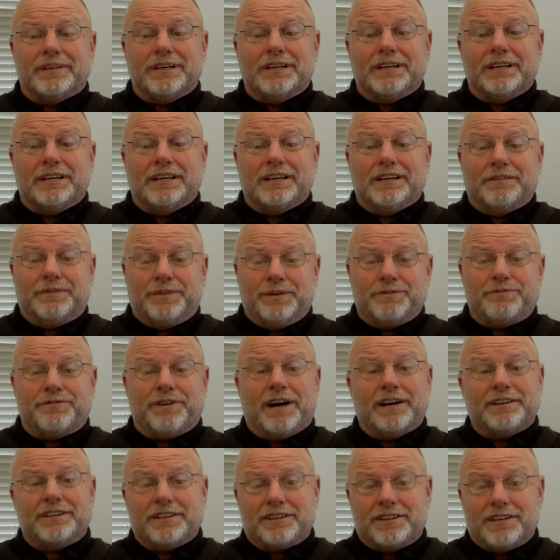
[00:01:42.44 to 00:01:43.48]
If you
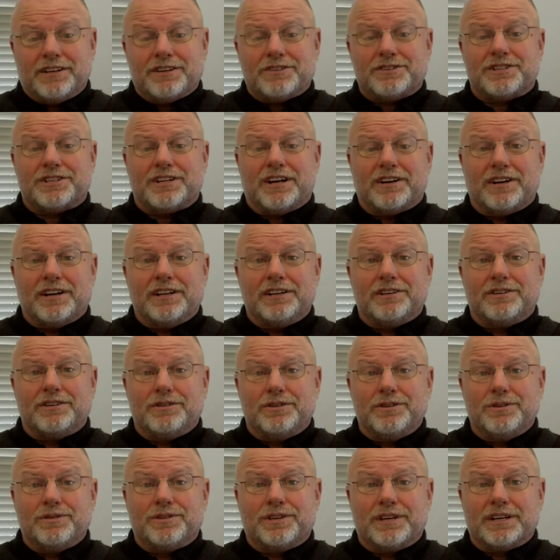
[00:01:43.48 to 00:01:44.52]
find that they're starting to
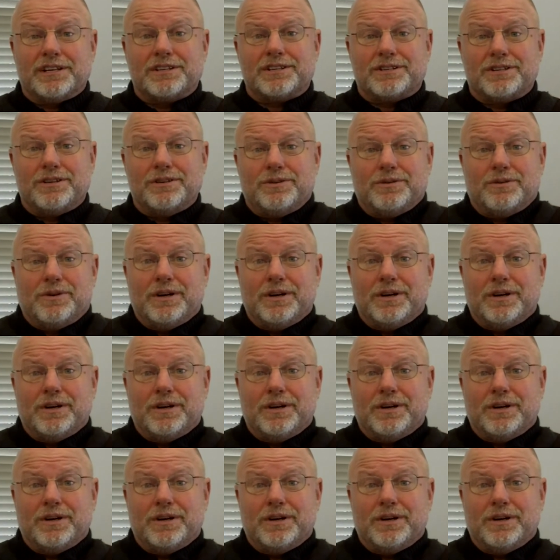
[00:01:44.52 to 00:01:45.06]
do things to